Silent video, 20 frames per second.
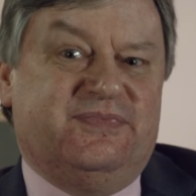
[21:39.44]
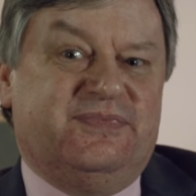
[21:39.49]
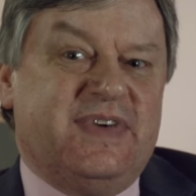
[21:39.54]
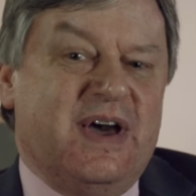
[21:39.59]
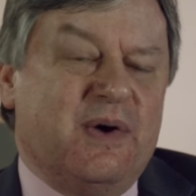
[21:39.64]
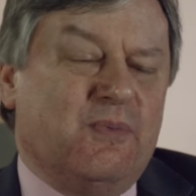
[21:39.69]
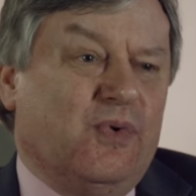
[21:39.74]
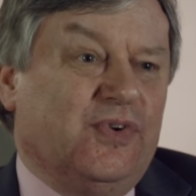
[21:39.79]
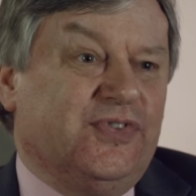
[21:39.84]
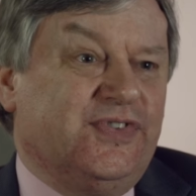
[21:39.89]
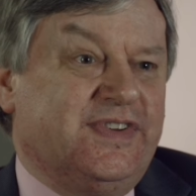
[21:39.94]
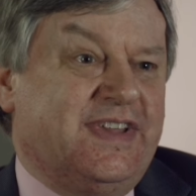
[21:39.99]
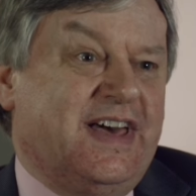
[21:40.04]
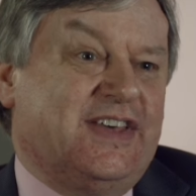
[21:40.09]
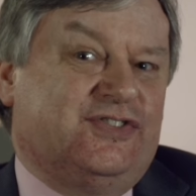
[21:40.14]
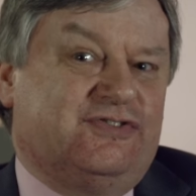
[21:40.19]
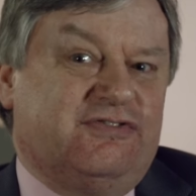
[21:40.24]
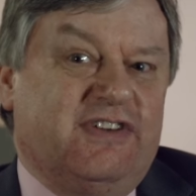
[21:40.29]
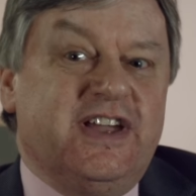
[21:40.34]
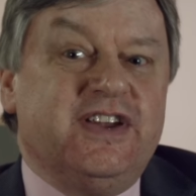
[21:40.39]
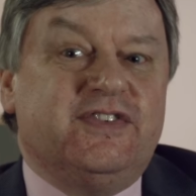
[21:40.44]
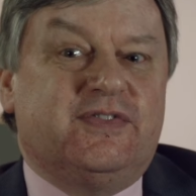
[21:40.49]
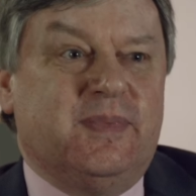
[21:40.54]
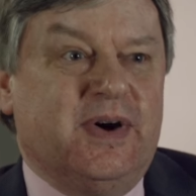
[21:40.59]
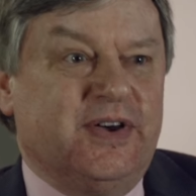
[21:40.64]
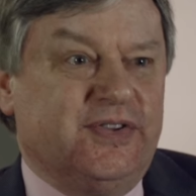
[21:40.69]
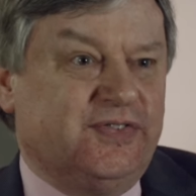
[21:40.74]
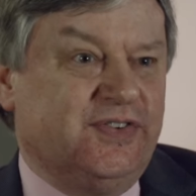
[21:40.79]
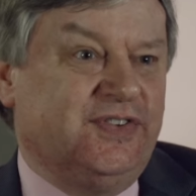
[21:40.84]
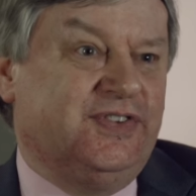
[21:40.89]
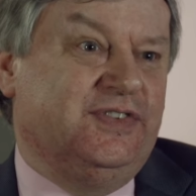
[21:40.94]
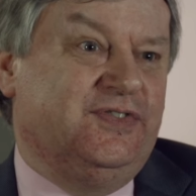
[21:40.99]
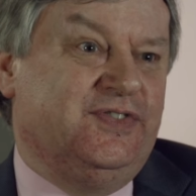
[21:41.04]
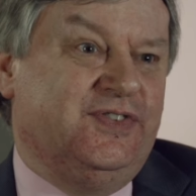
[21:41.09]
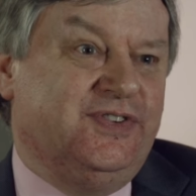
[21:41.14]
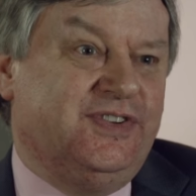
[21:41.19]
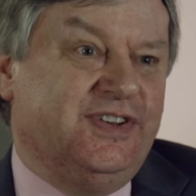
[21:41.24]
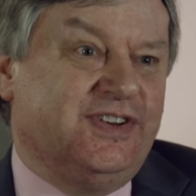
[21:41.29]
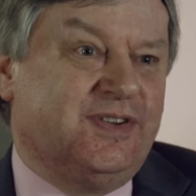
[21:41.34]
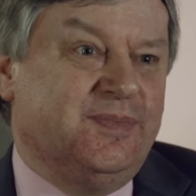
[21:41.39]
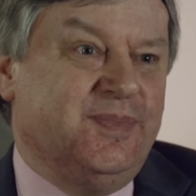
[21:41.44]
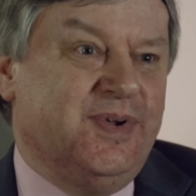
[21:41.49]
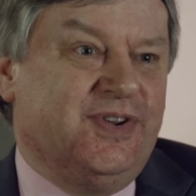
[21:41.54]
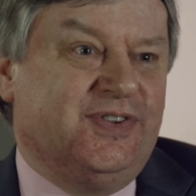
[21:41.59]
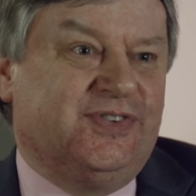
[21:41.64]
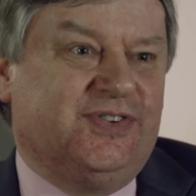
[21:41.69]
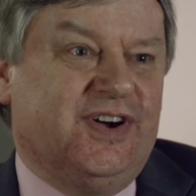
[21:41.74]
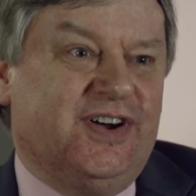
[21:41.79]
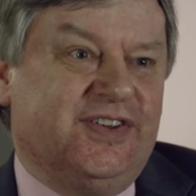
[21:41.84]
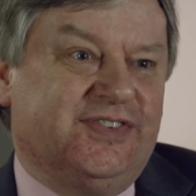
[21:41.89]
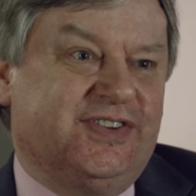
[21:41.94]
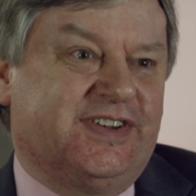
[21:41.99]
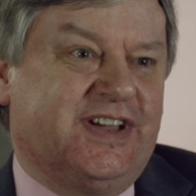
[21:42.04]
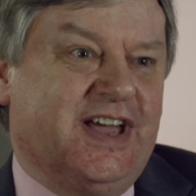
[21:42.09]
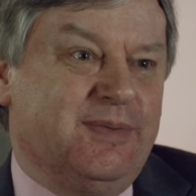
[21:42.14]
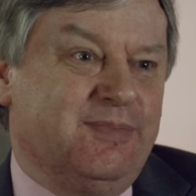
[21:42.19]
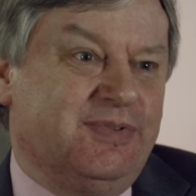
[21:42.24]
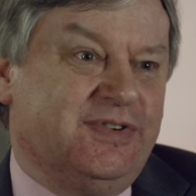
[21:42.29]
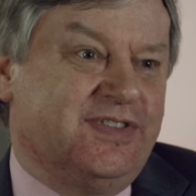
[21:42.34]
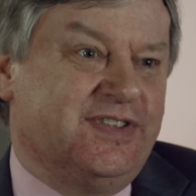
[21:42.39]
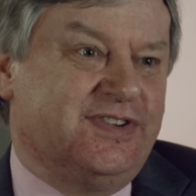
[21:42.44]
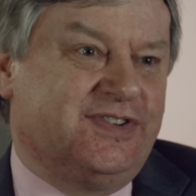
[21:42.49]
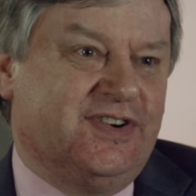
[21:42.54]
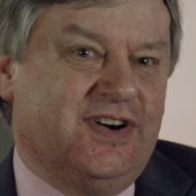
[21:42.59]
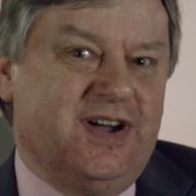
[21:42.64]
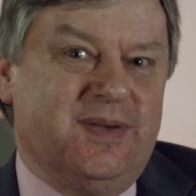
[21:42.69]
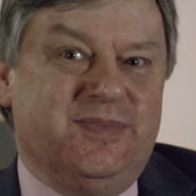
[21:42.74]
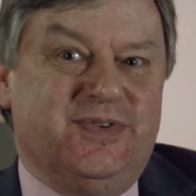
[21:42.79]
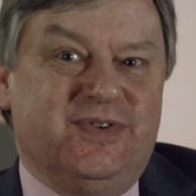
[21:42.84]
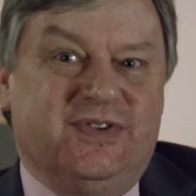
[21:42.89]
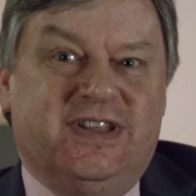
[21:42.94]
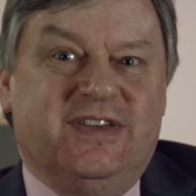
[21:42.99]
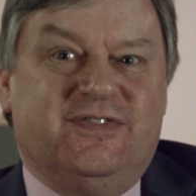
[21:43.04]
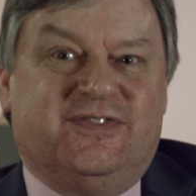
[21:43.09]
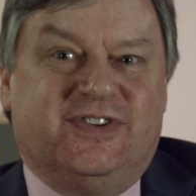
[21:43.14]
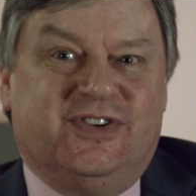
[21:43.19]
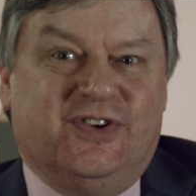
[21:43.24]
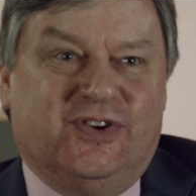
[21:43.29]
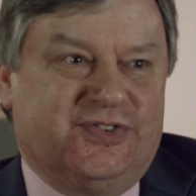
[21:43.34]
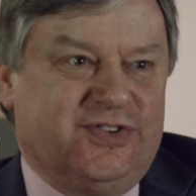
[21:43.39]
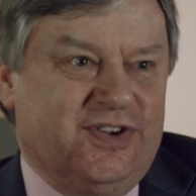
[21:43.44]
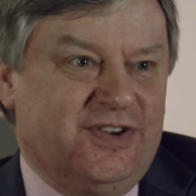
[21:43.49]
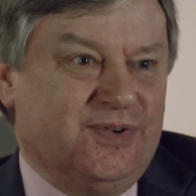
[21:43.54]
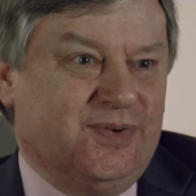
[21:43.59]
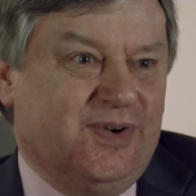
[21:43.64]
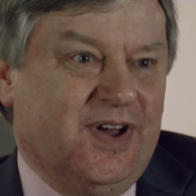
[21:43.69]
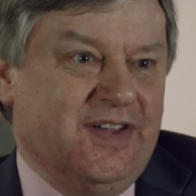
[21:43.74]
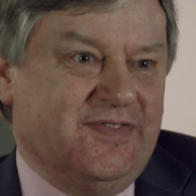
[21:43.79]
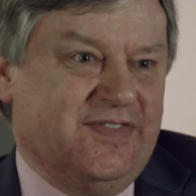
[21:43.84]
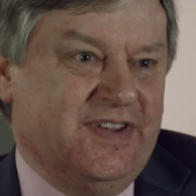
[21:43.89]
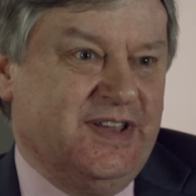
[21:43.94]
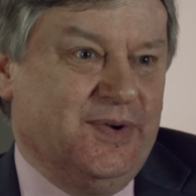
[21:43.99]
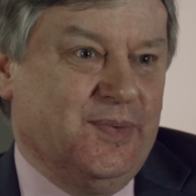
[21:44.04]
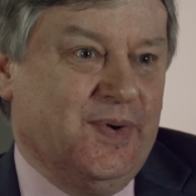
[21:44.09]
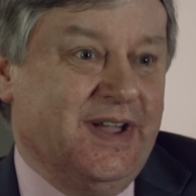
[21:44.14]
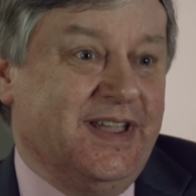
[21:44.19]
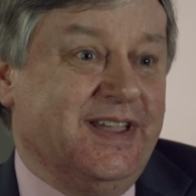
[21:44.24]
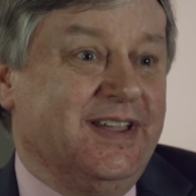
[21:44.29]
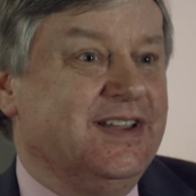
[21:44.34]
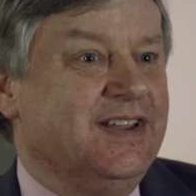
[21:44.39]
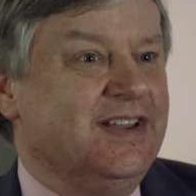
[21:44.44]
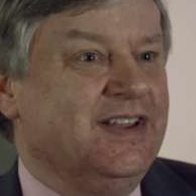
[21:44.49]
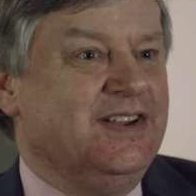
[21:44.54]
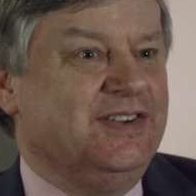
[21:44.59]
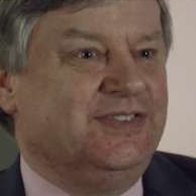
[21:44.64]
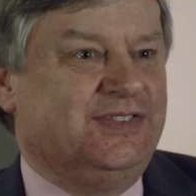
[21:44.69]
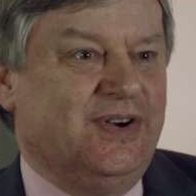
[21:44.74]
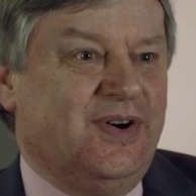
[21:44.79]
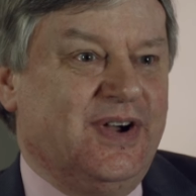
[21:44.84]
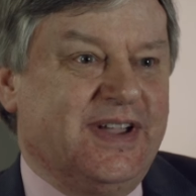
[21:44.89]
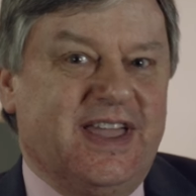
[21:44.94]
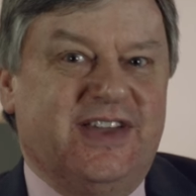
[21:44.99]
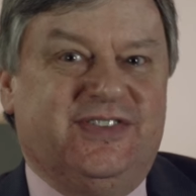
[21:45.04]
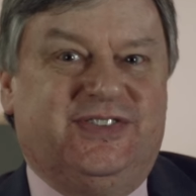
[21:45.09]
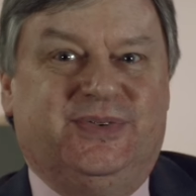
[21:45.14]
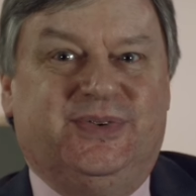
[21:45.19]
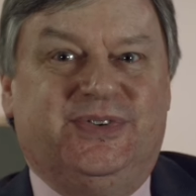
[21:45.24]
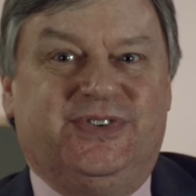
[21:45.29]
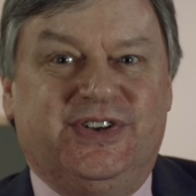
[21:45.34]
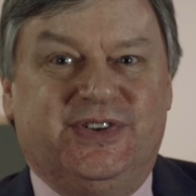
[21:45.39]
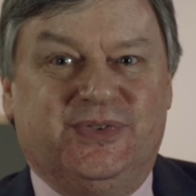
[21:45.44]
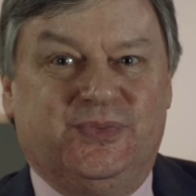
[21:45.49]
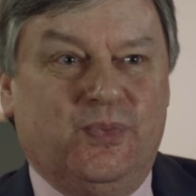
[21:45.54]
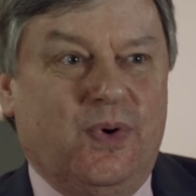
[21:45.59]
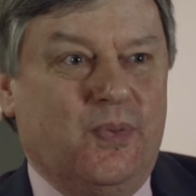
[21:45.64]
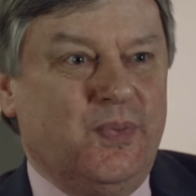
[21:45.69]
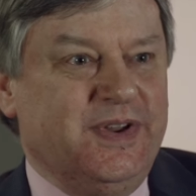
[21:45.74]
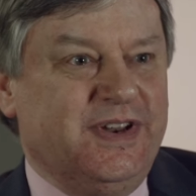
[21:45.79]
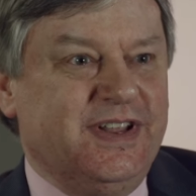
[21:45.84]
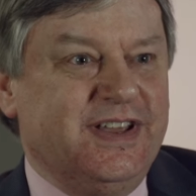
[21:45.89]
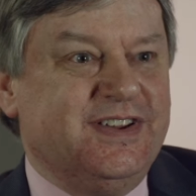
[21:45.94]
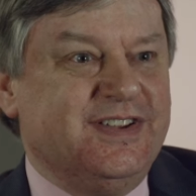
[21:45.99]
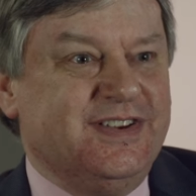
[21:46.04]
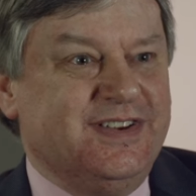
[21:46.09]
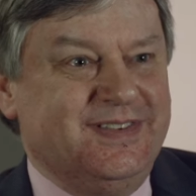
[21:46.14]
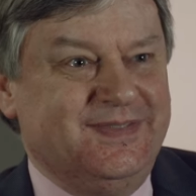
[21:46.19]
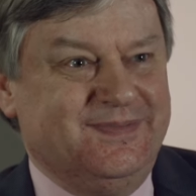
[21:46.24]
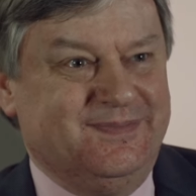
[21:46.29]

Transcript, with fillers: That wasn't that strange for most of us. If you did computer science at Cambridge at the time, you lived a nocturnal life anyway. So I guess it was just what we did.